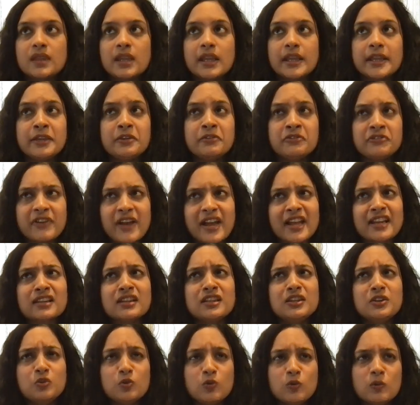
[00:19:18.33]
In fact,
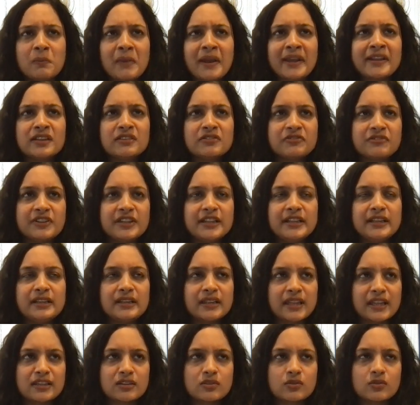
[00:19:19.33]
you might
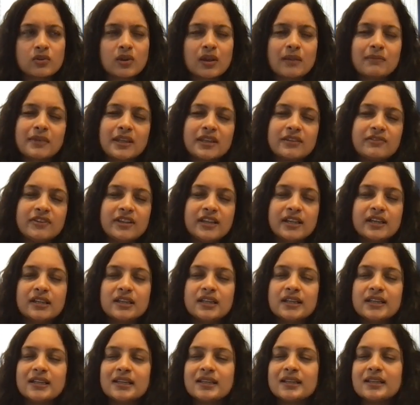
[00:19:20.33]
feel that, I'm like feeling a
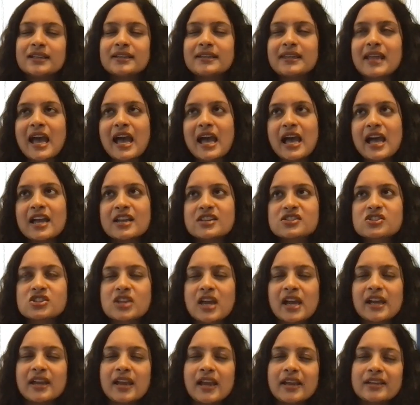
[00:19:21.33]
little detached.
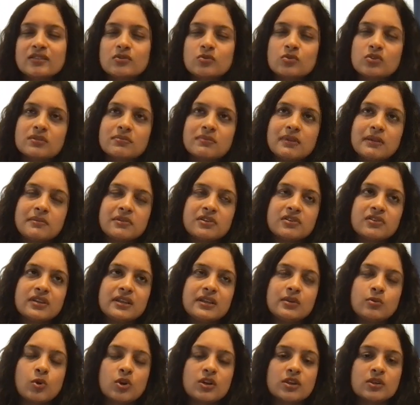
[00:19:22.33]
I don't maybe
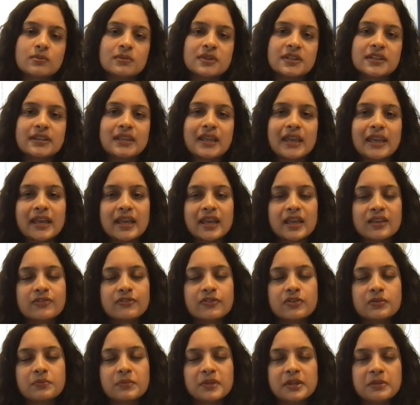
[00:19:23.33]
really want to be there
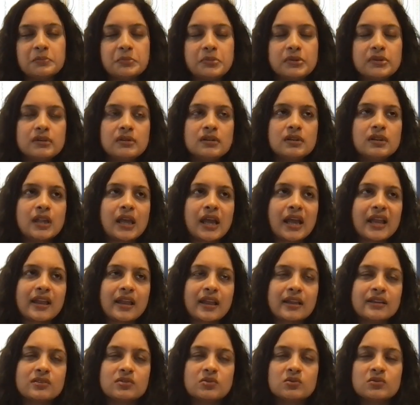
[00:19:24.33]
for people.
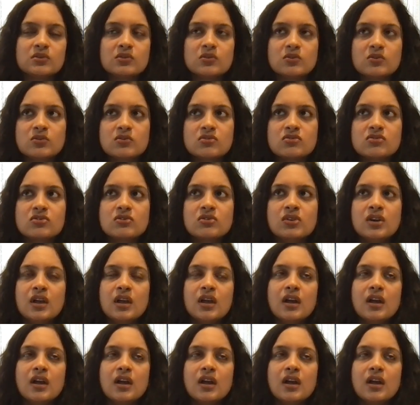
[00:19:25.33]
I don't know.